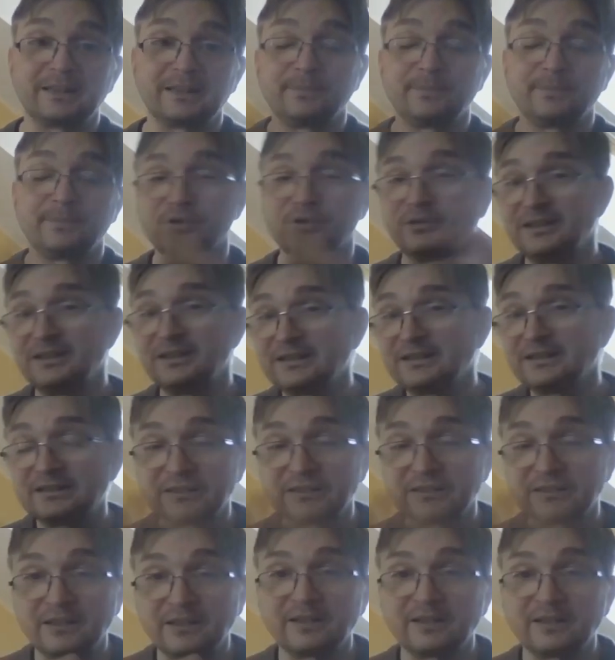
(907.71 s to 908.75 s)
So this is,
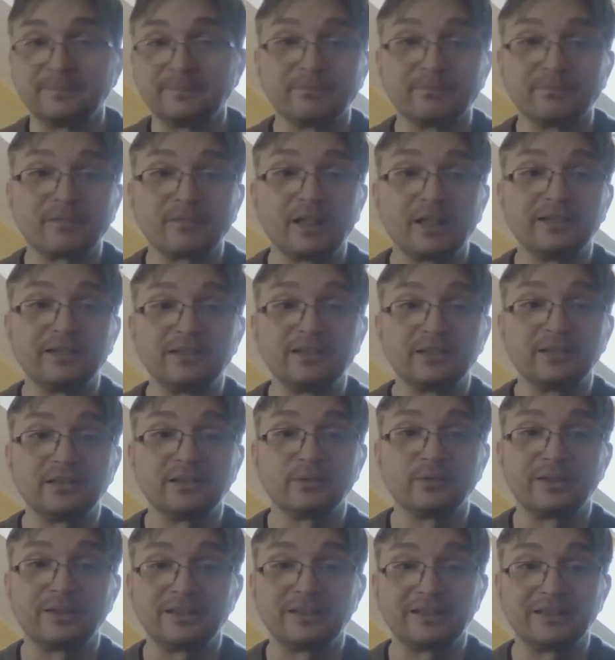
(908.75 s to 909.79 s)
I think, a
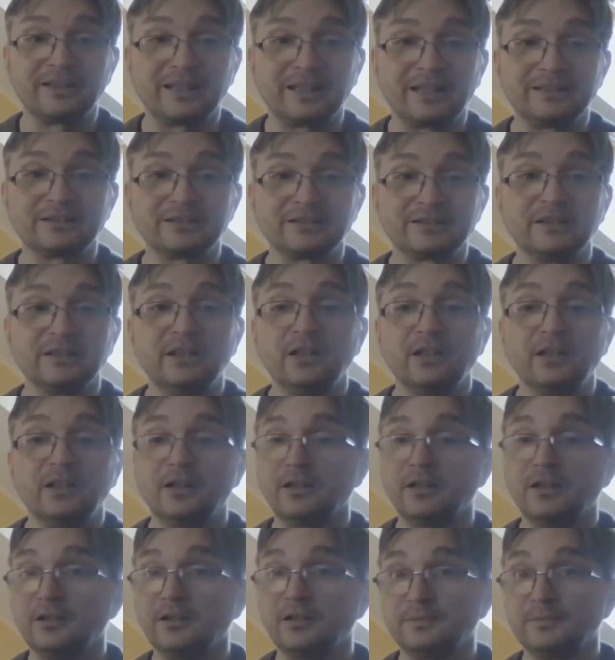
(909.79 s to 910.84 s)
very nice
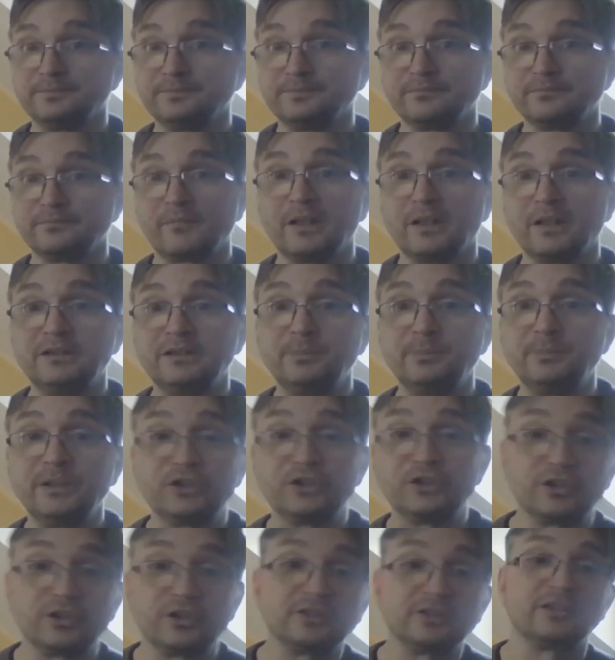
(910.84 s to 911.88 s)

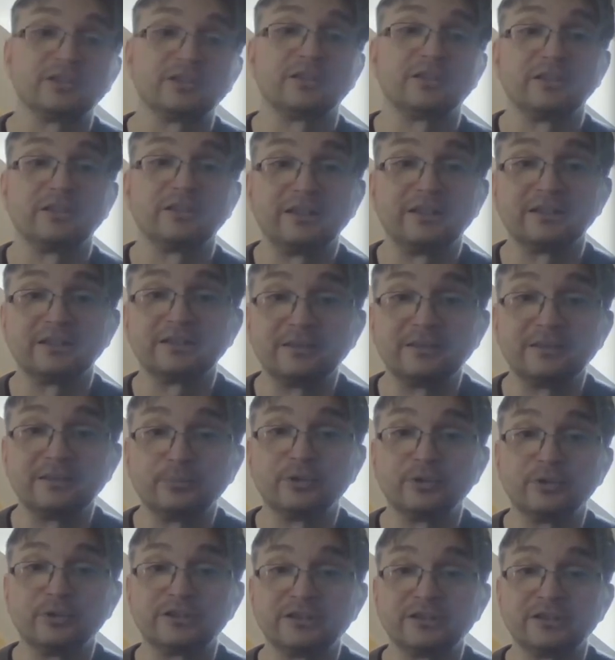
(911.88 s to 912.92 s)
depiction,
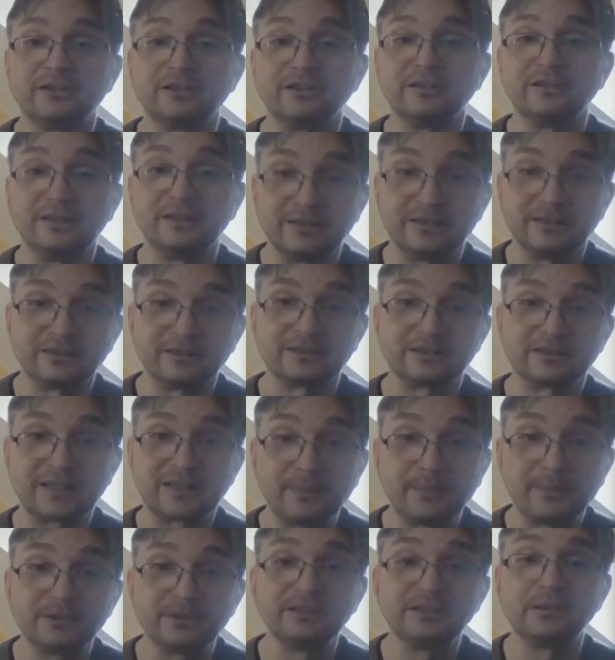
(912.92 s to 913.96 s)
both in
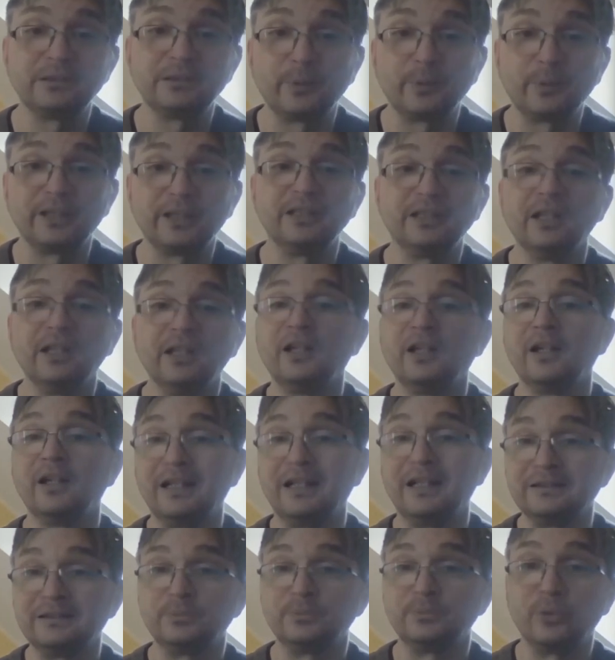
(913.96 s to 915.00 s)
schematic way and
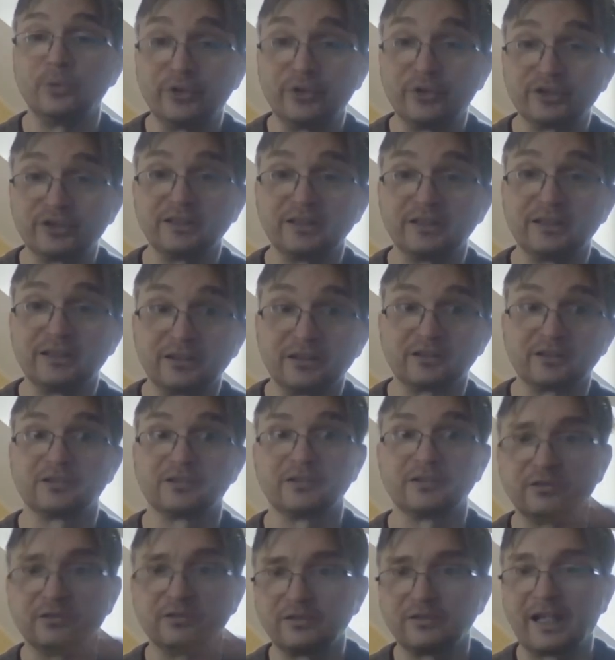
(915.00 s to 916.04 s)
both in an
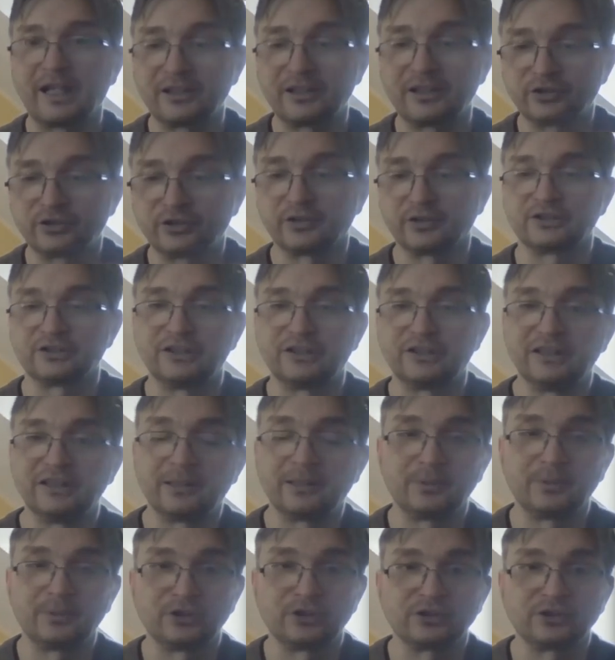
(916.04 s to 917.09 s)
actual
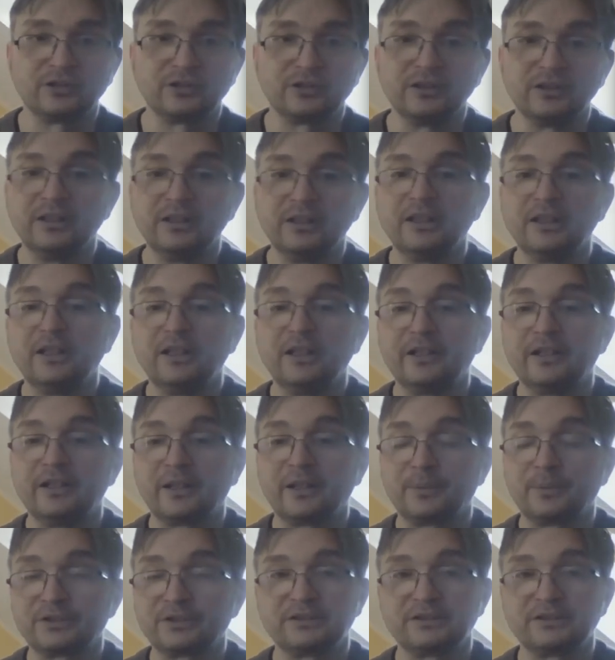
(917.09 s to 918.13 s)
three-dimensional
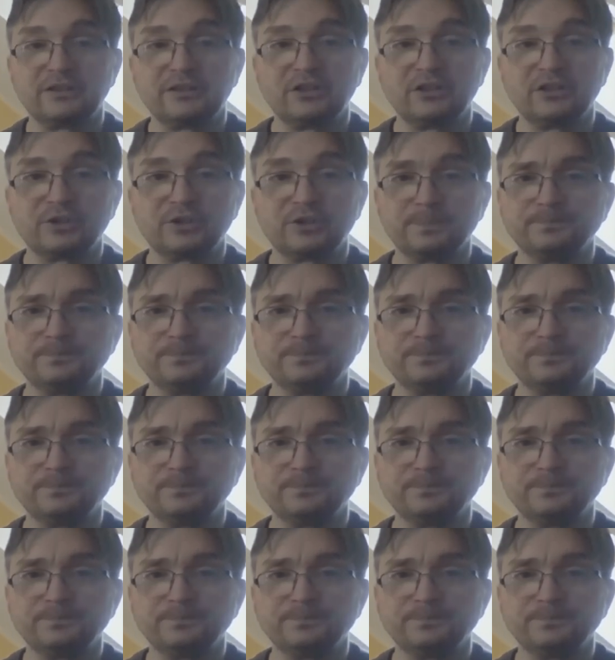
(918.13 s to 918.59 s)
representation.